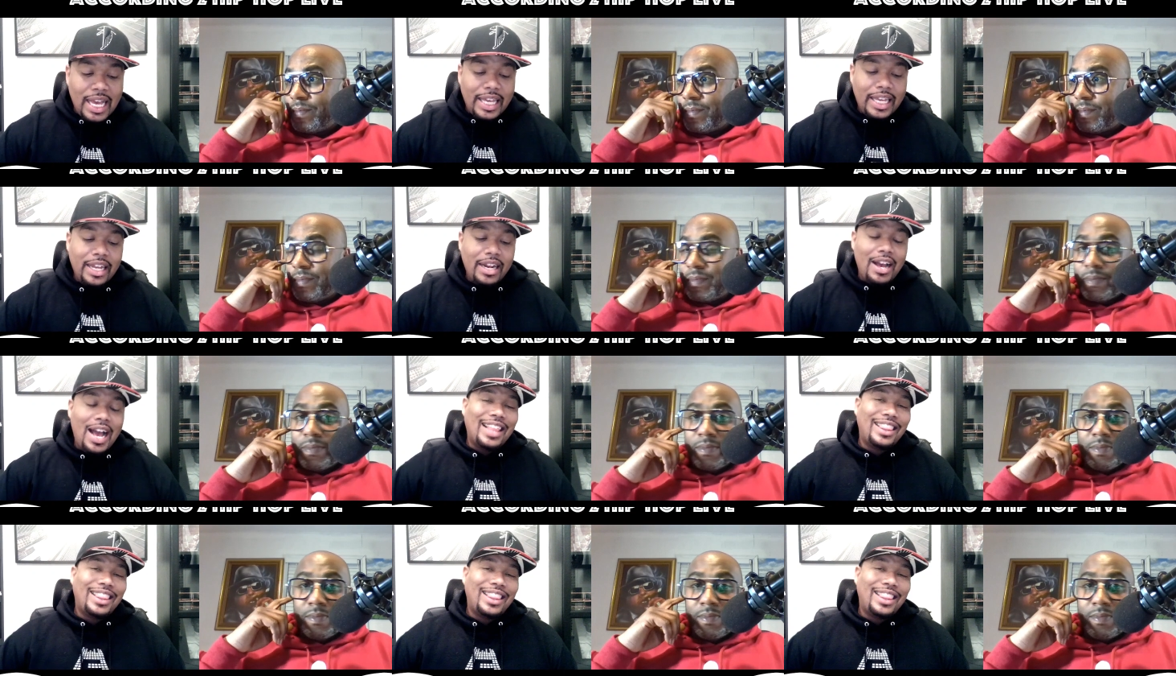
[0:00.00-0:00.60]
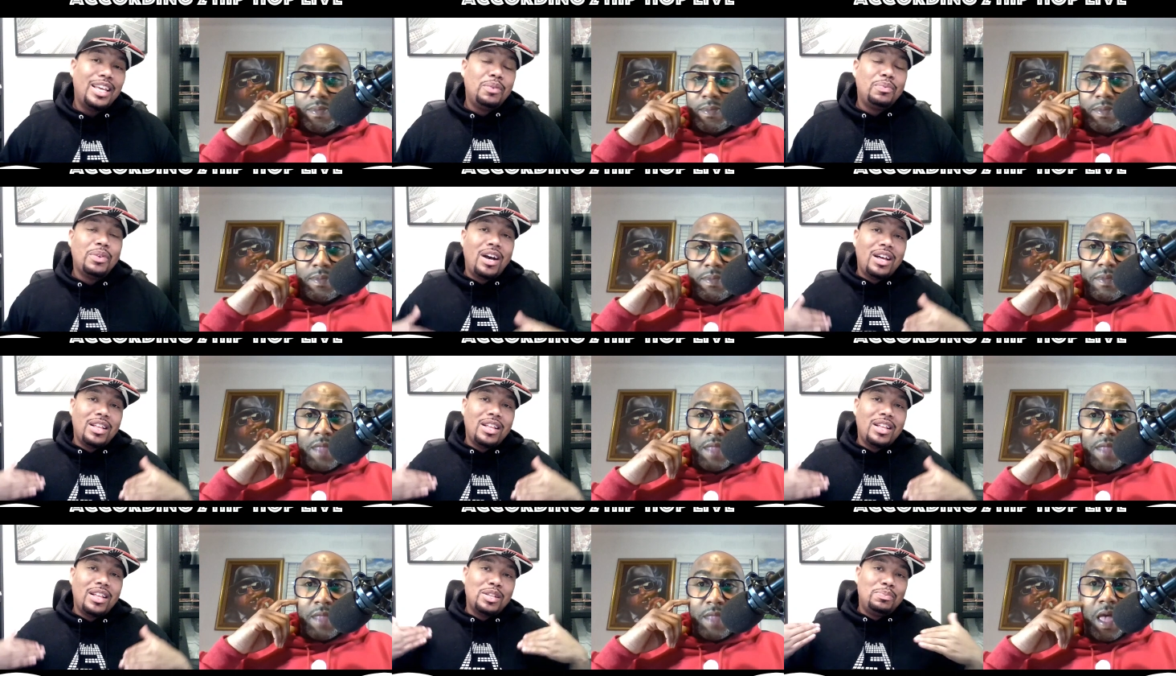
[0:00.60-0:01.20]
Speaker 1: You know, I think with
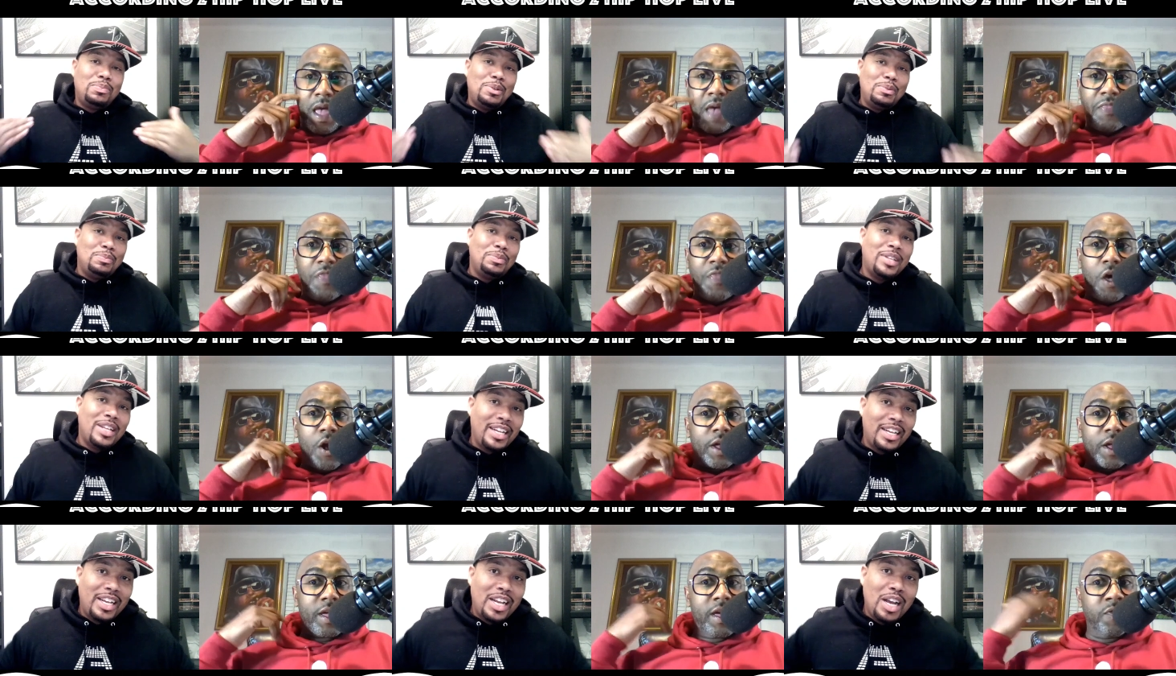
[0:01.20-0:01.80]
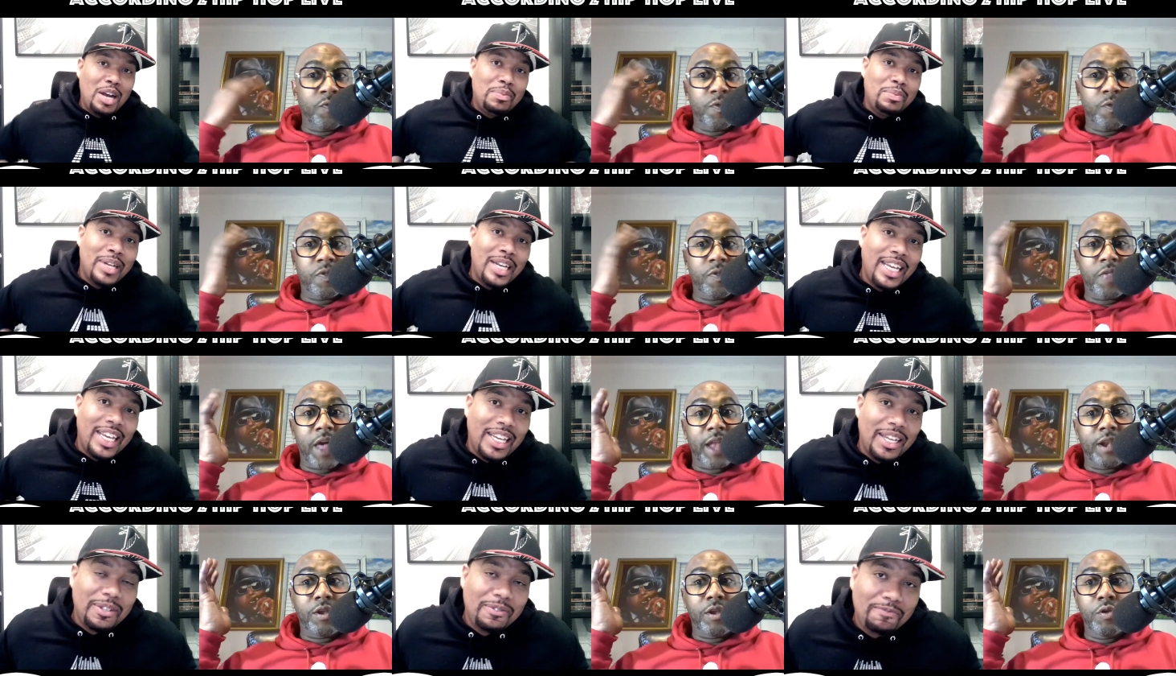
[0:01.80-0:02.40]
all of the people I thought Kiss
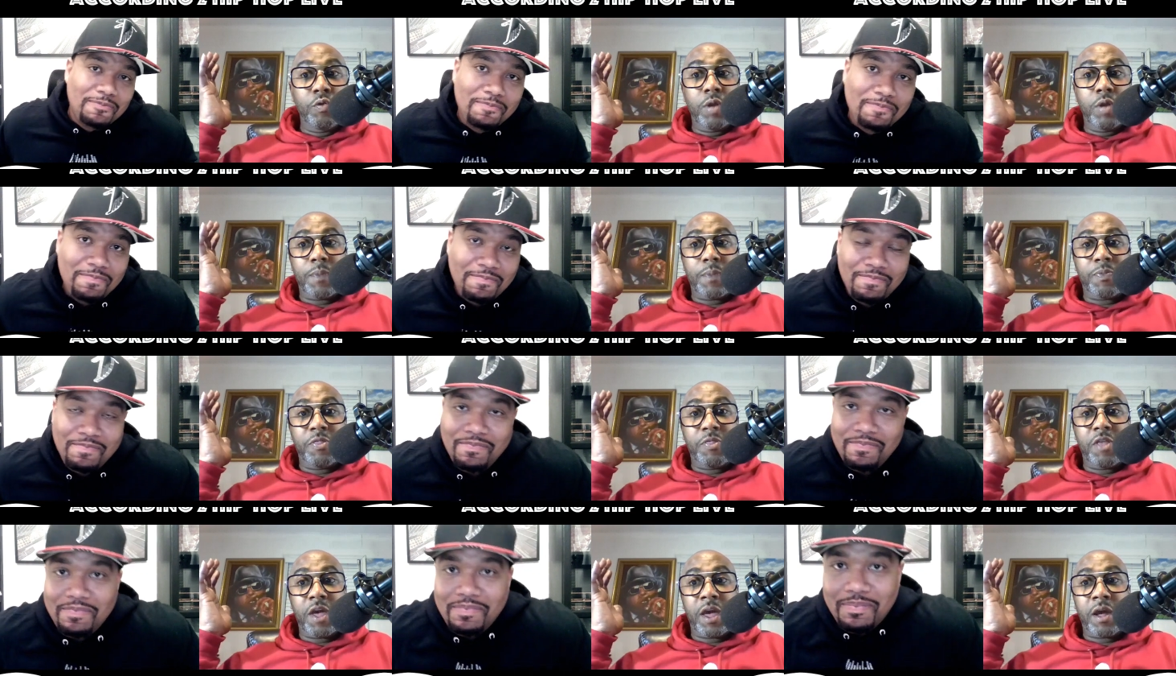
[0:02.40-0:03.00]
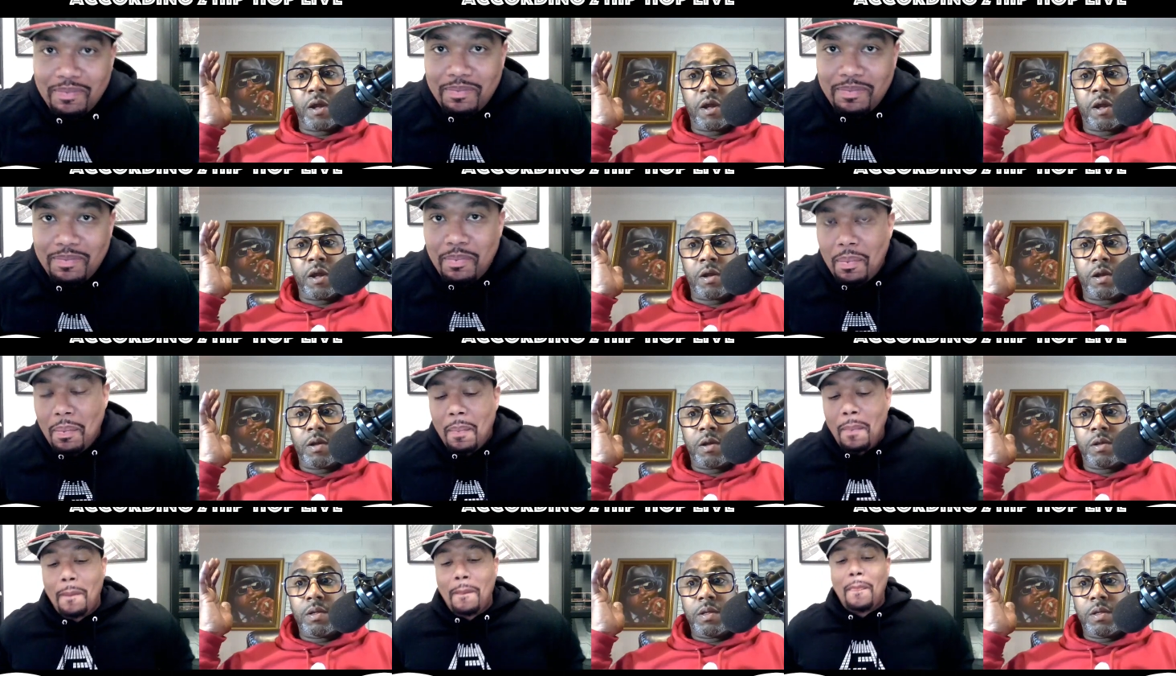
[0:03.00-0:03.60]
was in, that dude up
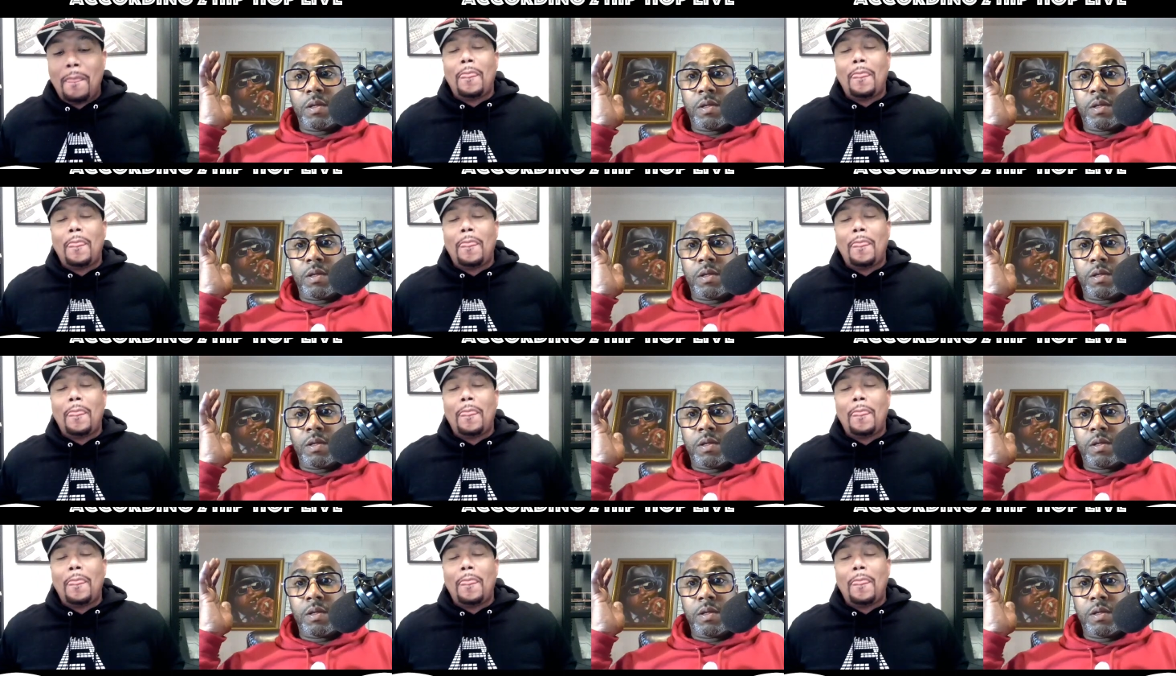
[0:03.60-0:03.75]
there.